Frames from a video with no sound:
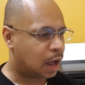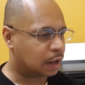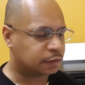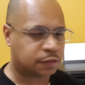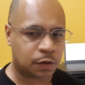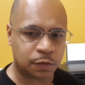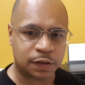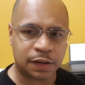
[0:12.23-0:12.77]

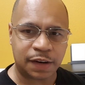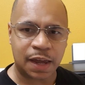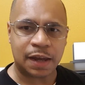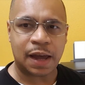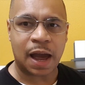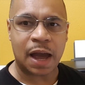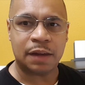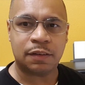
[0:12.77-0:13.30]
So today,
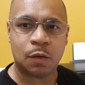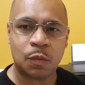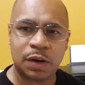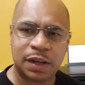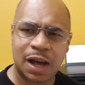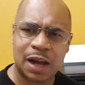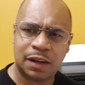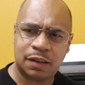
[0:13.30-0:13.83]
guys, I want
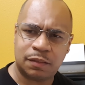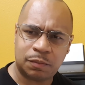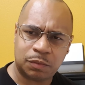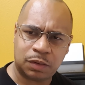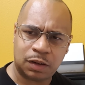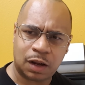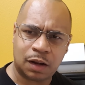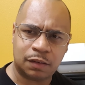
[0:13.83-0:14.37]
to kind
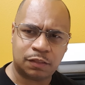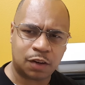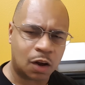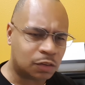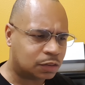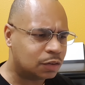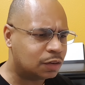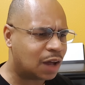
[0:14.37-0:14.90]
of
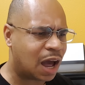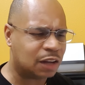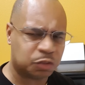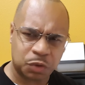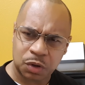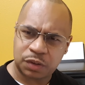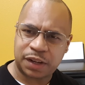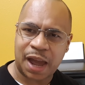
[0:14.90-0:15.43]
talk to you guys
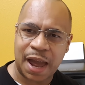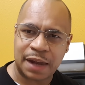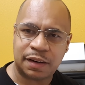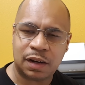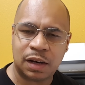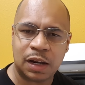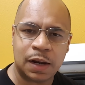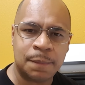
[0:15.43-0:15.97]
real
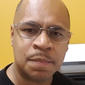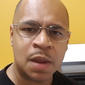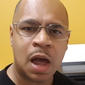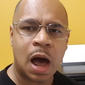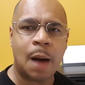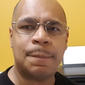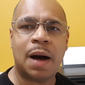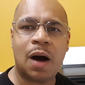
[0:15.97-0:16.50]
candidly
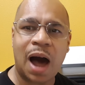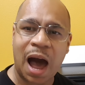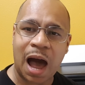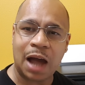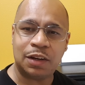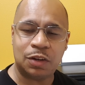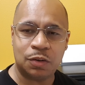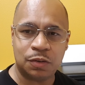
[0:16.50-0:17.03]
about how
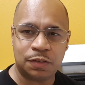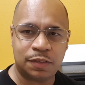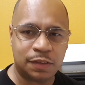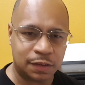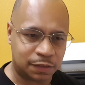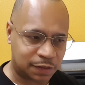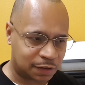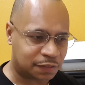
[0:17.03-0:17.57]
I
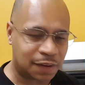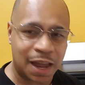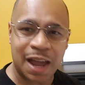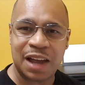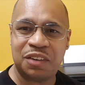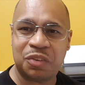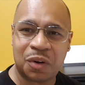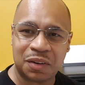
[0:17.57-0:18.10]
use this
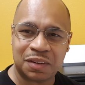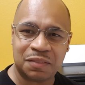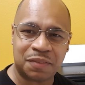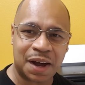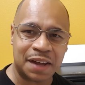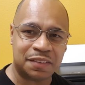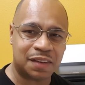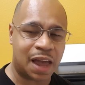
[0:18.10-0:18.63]
Android
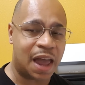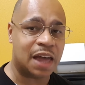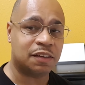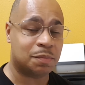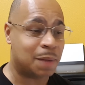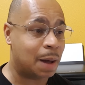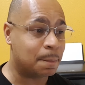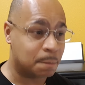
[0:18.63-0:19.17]
device
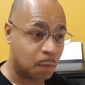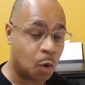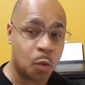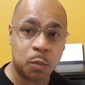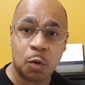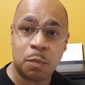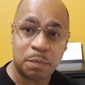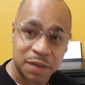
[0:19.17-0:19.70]
as my
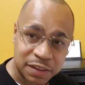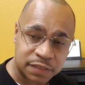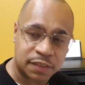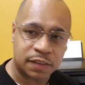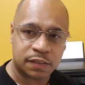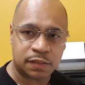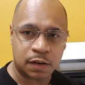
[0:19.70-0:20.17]
mobile business